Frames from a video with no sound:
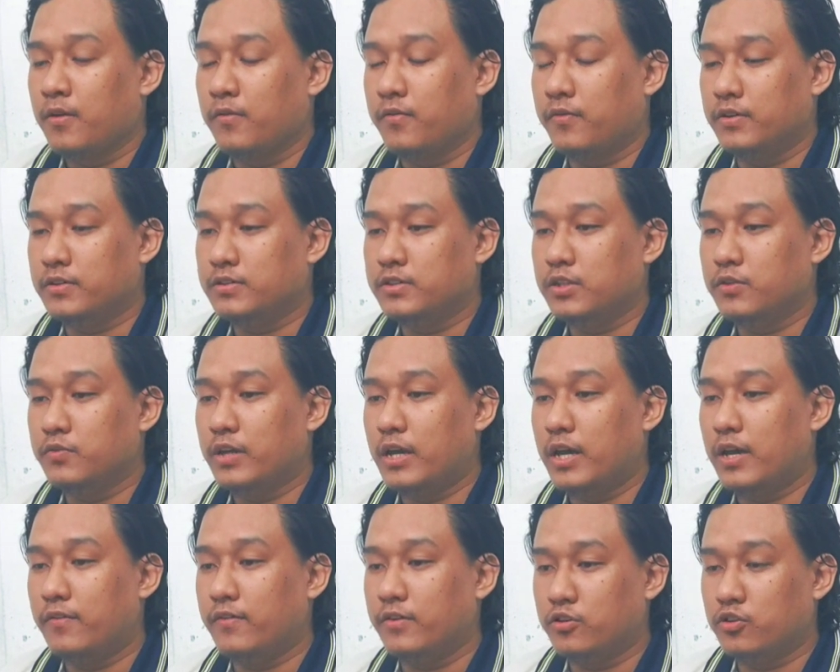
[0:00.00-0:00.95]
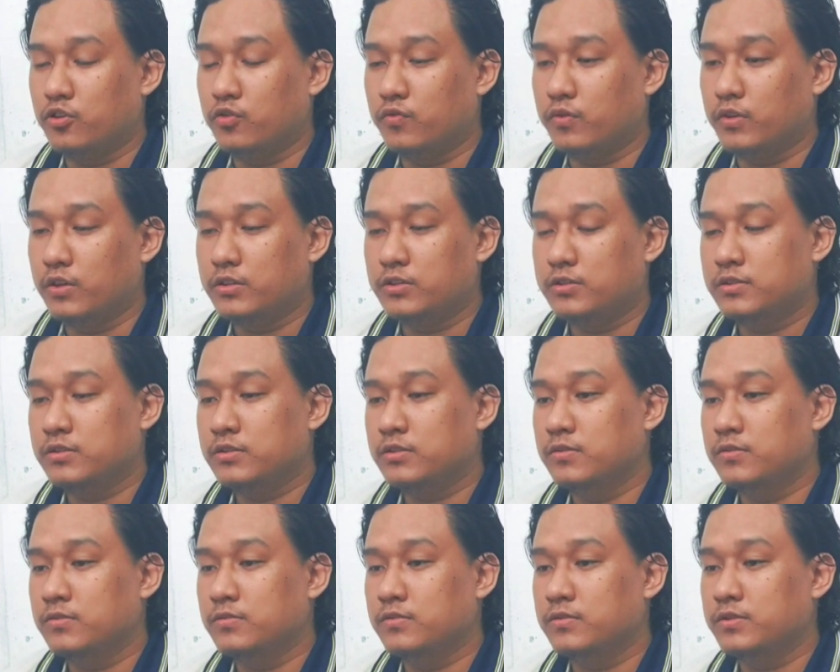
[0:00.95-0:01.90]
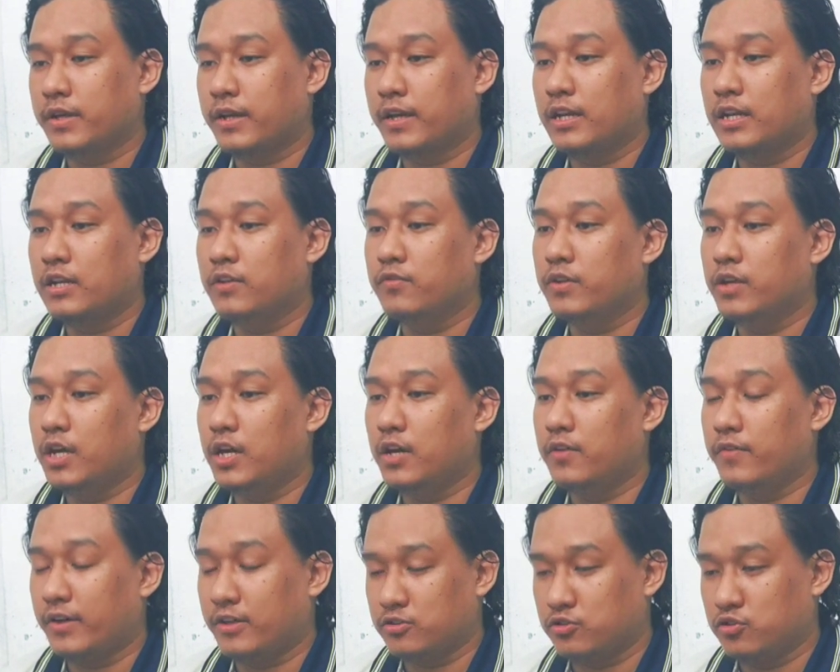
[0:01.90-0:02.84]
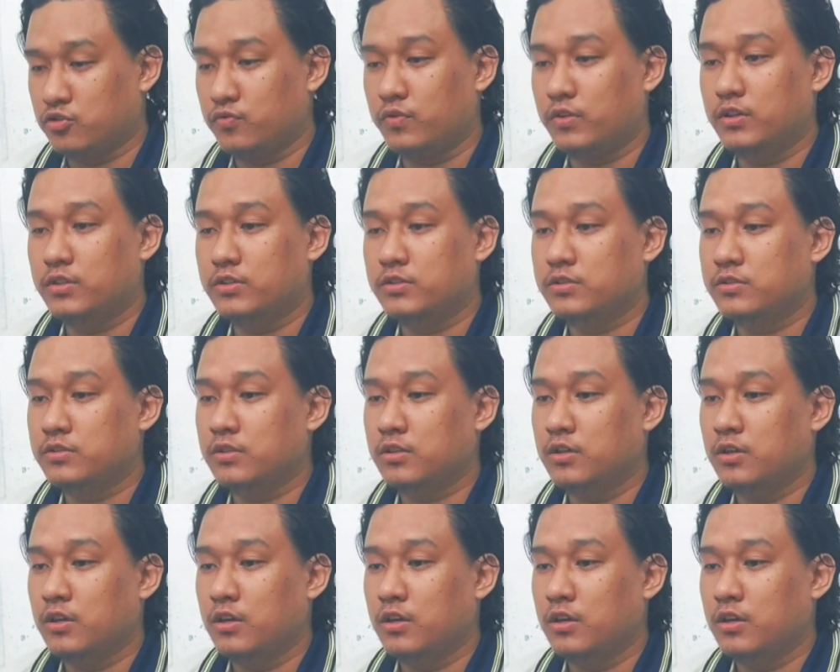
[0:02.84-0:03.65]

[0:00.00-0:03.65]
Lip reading: Firstly we have introverts, secondly we have extroverts.